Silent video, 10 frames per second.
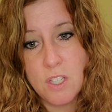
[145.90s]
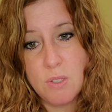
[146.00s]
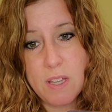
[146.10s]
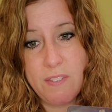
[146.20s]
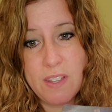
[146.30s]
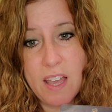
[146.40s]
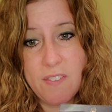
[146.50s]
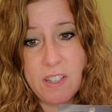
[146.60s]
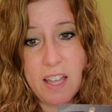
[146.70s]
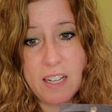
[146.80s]
You definitely
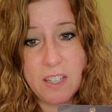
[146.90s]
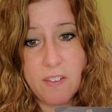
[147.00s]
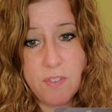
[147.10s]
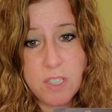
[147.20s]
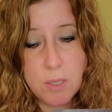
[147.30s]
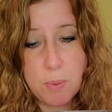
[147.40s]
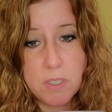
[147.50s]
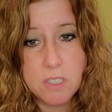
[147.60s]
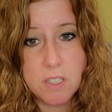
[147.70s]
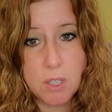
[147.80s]
have a lot of love for this
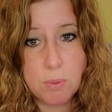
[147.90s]
person.